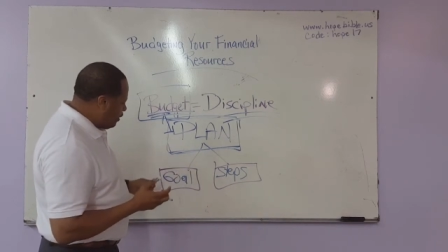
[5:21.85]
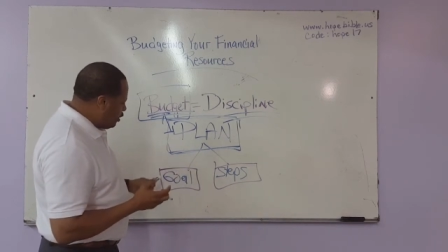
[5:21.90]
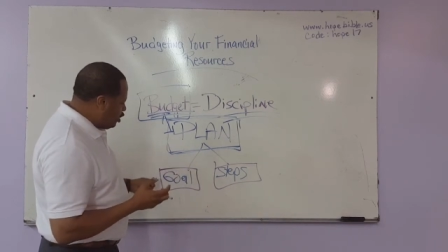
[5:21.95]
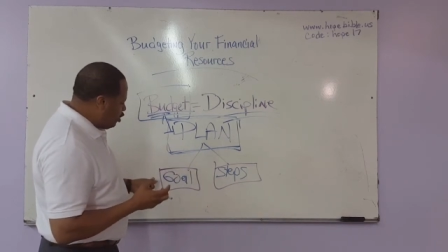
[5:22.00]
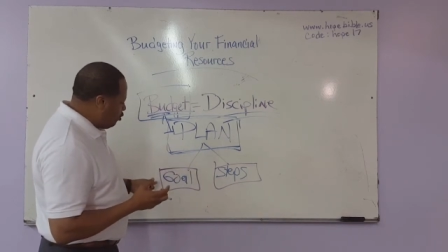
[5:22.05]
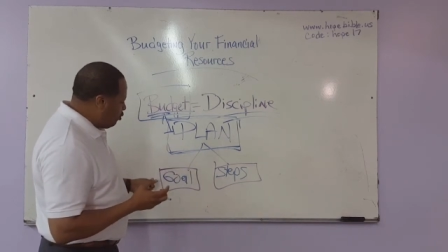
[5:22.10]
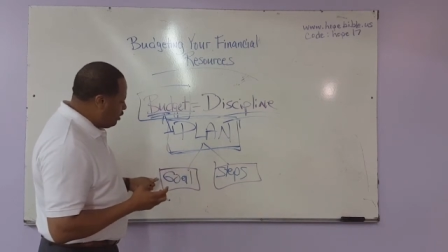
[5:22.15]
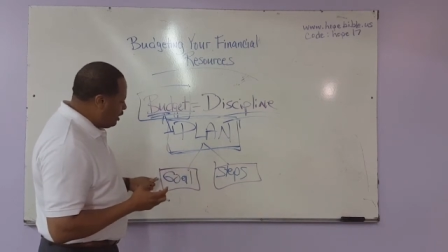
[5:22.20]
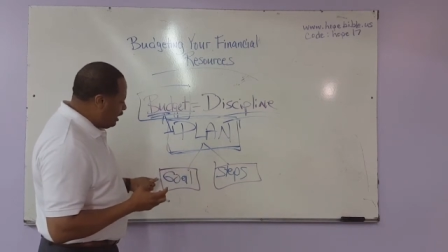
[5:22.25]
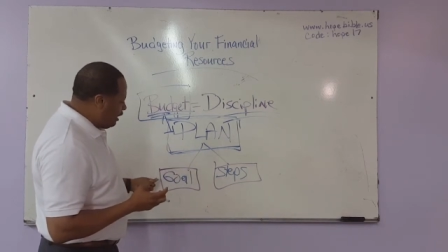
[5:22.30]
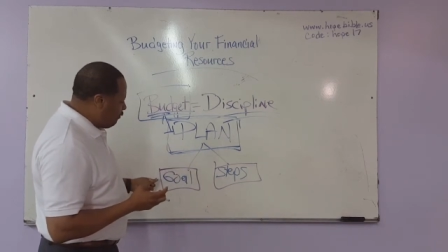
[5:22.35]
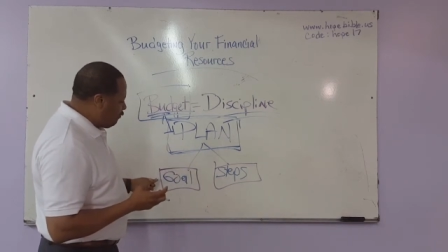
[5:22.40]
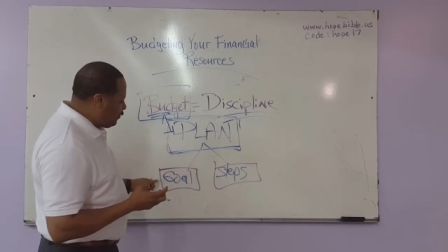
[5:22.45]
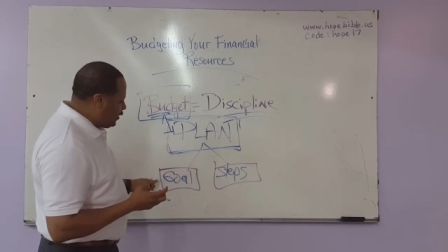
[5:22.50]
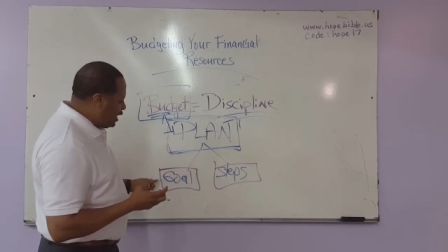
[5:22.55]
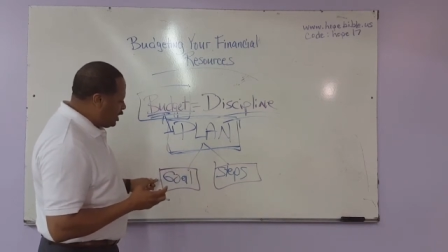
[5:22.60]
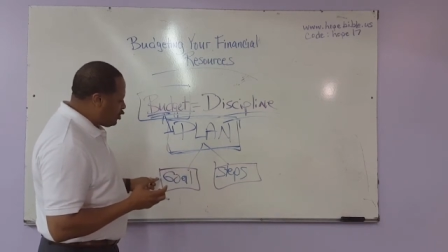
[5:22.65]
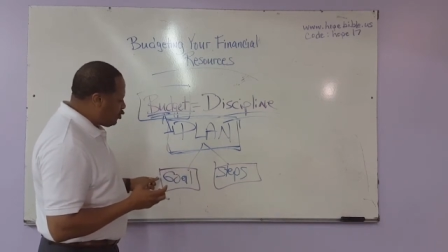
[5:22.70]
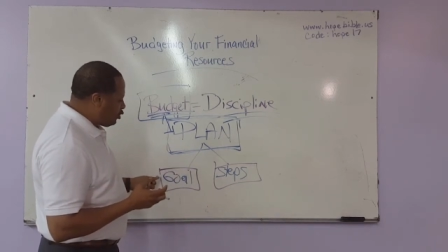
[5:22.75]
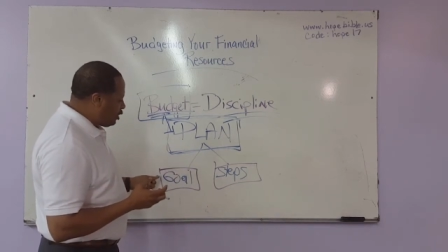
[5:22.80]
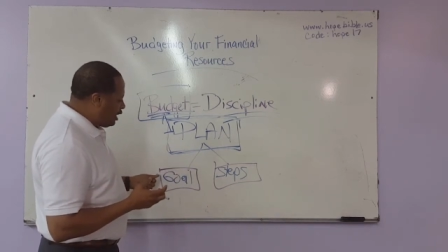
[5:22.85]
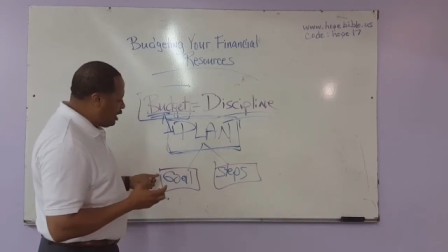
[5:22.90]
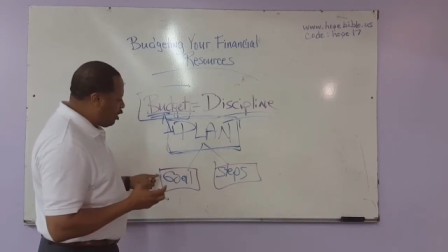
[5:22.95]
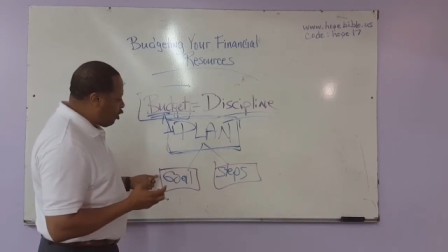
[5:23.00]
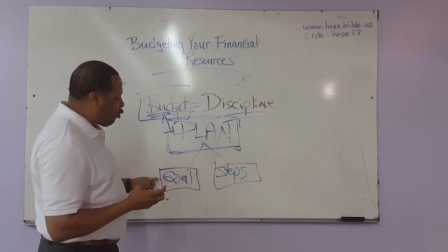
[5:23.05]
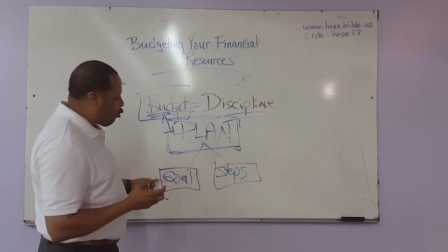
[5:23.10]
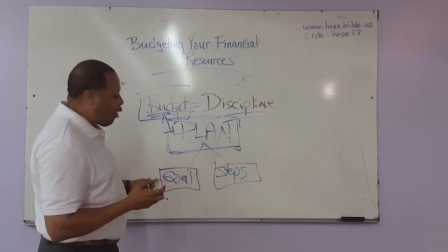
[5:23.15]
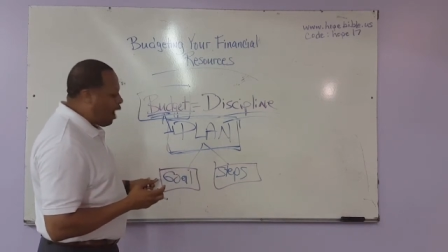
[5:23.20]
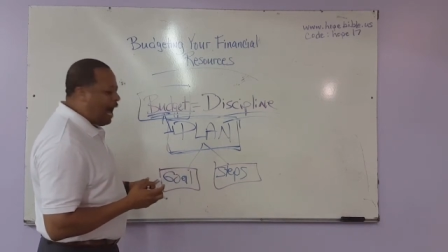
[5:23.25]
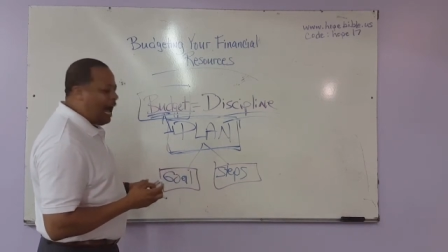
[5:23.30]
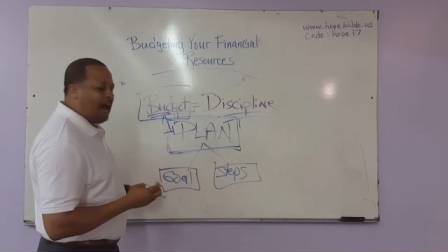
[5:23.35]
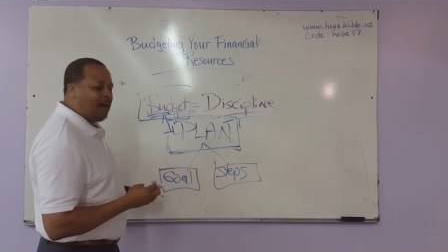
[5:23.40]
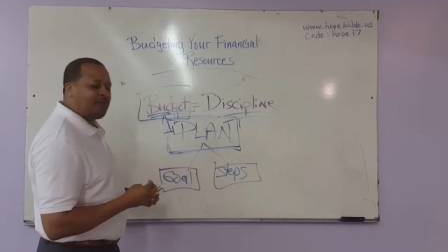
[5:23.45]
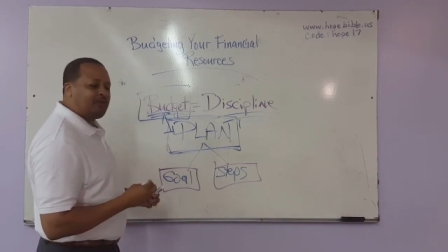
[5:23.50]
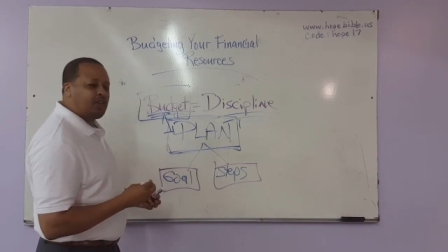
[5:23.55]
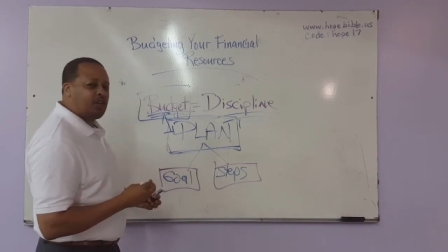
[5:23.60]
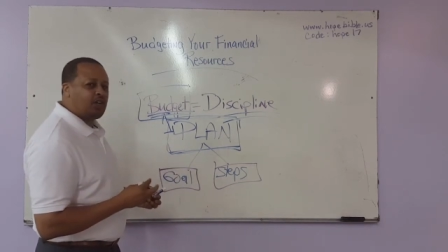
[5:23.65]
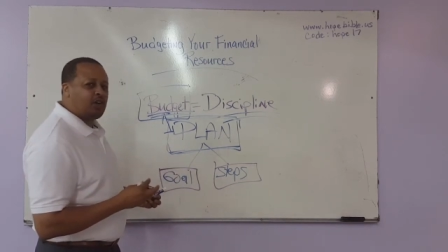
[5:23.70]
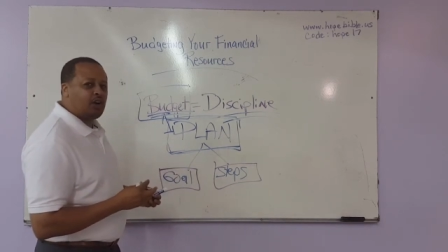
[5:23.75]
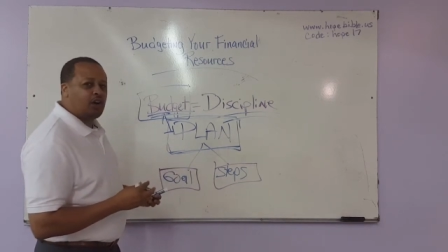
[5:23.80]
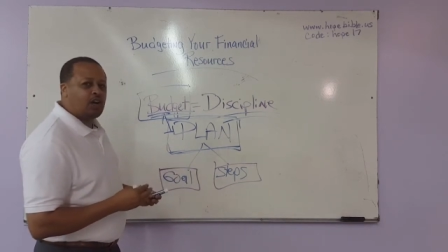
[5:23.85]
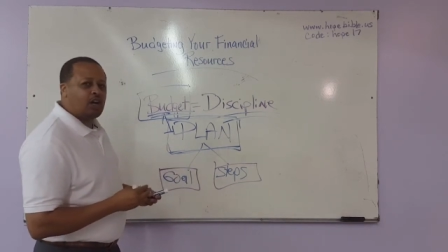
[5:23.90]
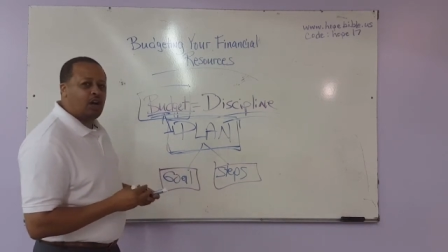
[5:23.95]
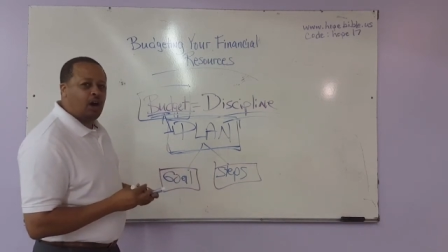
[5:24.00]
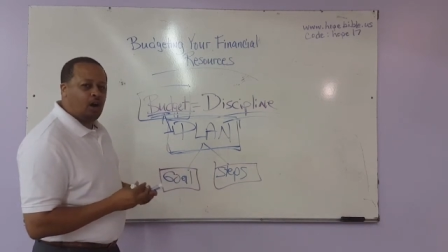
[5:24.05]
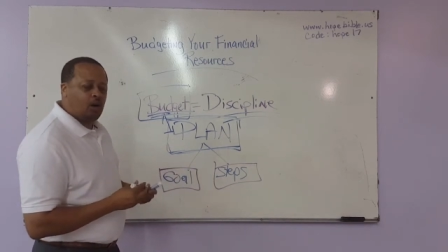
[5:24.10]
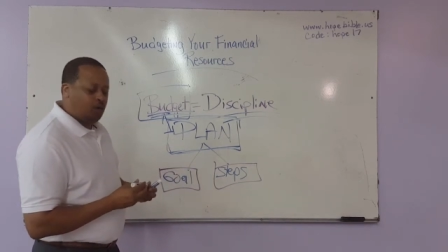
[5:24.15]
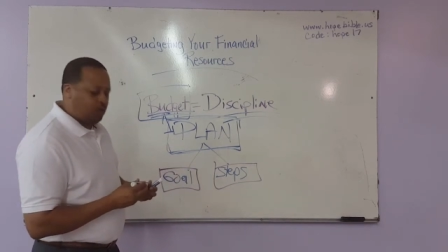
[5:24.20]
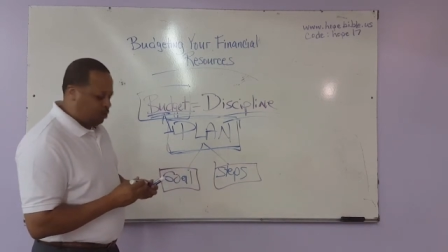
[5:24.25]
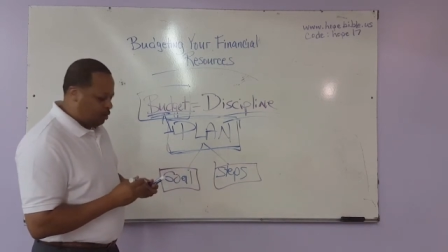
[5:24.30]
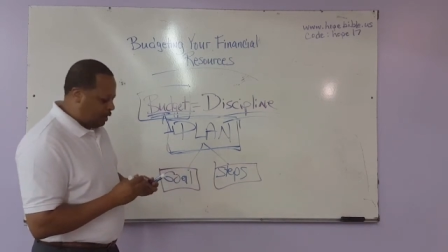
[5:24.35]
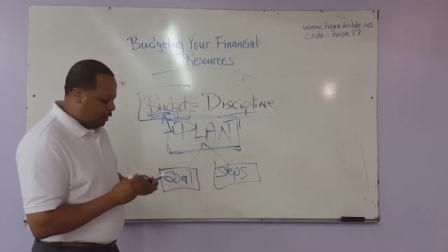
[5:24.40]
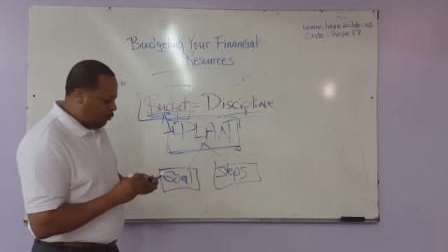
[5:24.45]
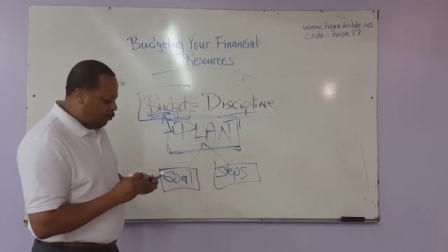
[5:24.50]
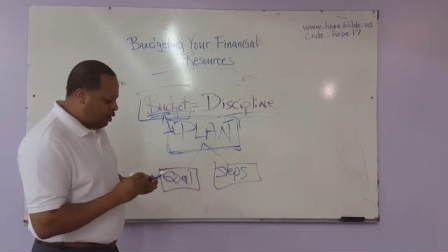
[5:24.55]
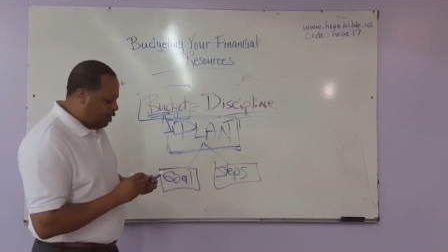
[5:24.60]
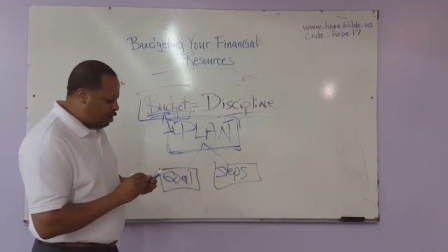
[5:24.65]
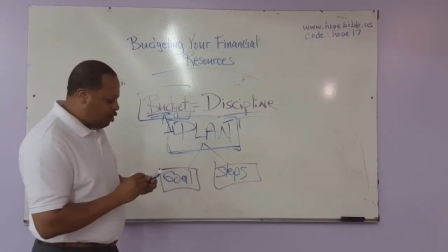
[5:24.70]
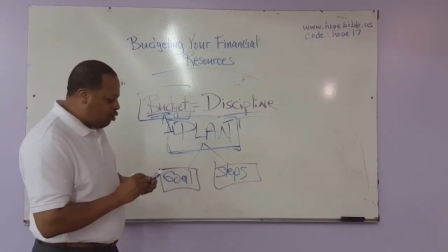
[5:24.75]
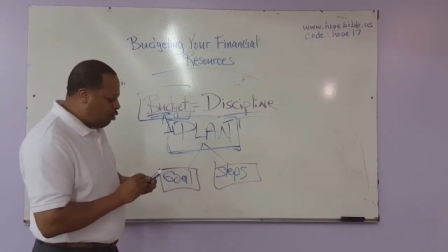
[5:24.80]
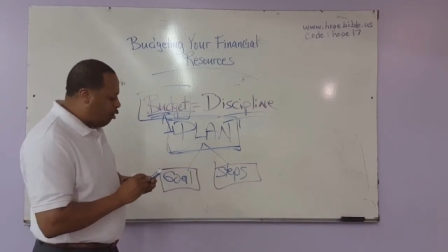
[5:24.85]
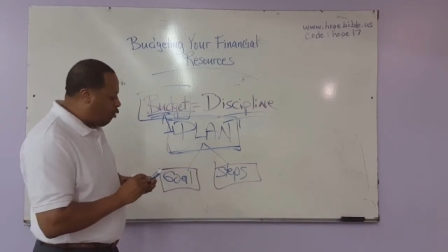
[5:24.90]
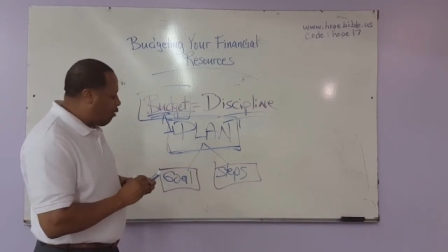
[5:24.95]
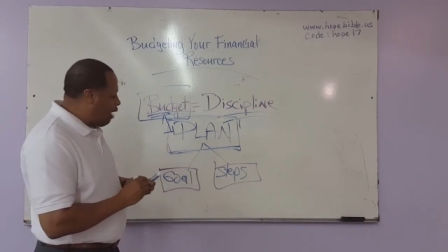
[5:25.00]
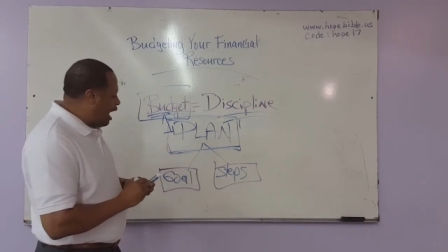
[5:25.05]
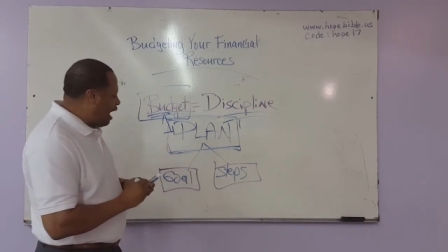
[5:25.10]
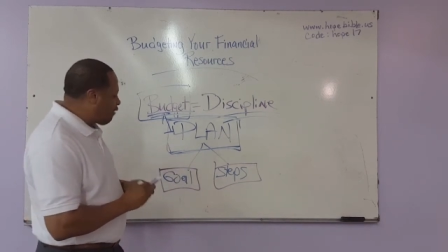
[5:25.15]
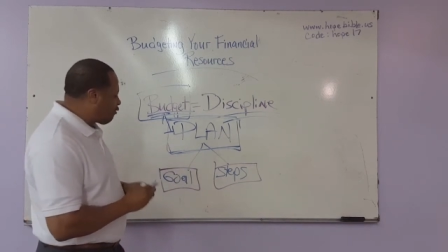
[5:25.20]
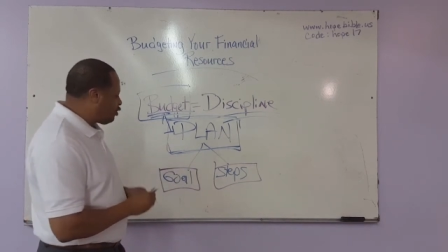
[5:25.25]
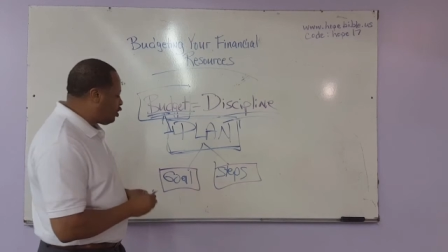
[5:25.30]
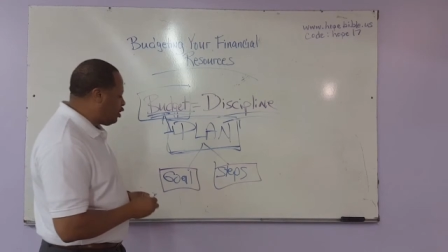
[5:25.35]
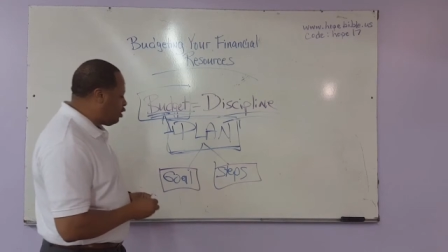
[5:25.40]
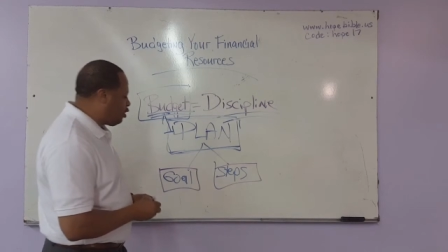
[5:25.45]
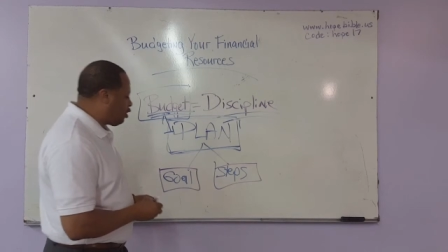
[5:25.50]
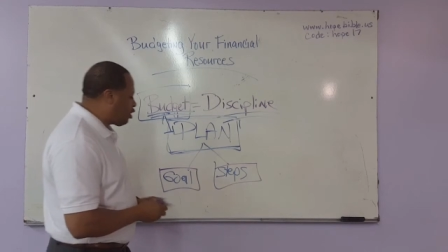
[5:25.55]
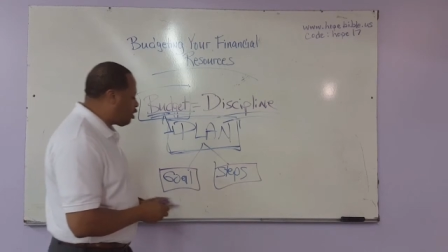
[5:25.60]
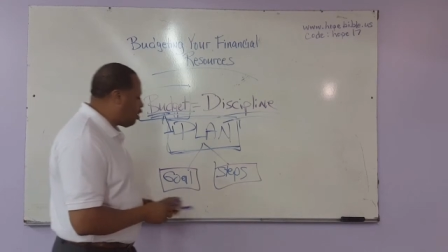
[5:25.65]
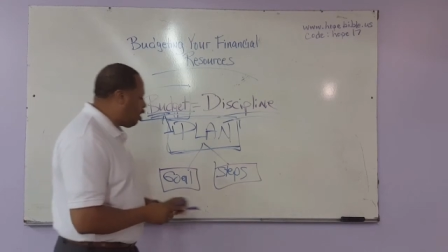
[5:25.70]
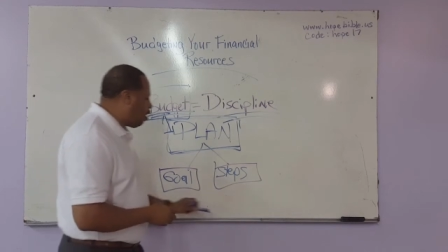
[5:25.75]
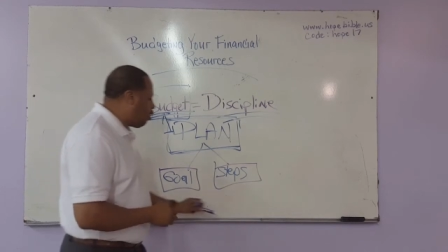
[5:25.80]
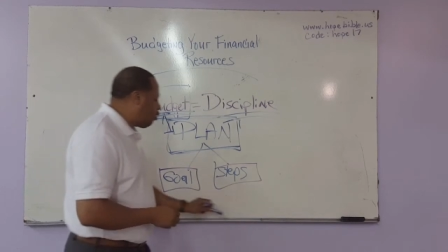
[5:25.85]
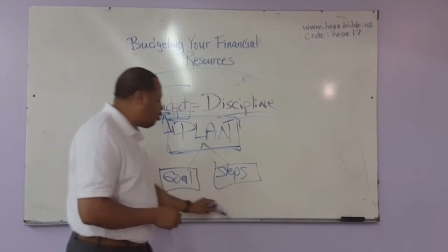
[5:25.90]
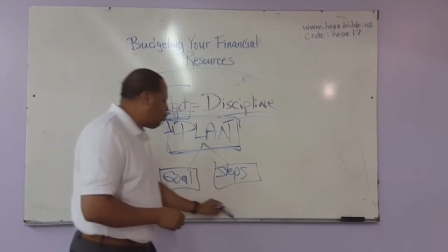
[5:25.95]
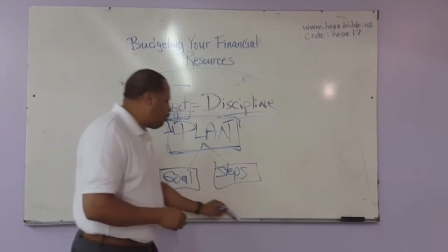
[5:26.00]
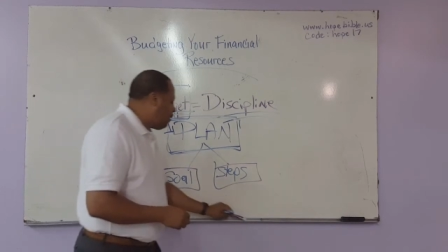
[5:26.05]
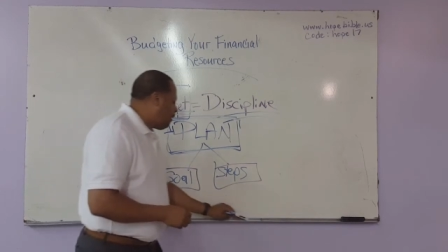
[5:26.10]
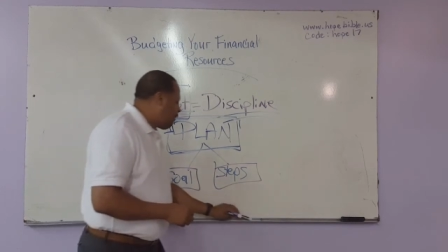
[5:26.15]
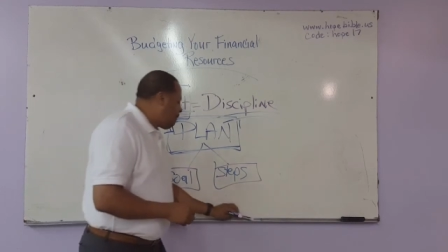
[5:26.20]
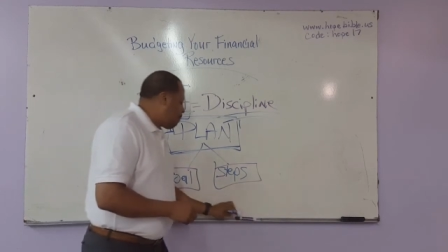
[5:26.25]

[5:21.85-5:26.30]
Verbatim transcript: You will eventually arrive to your goal, and when you arrive to your goal,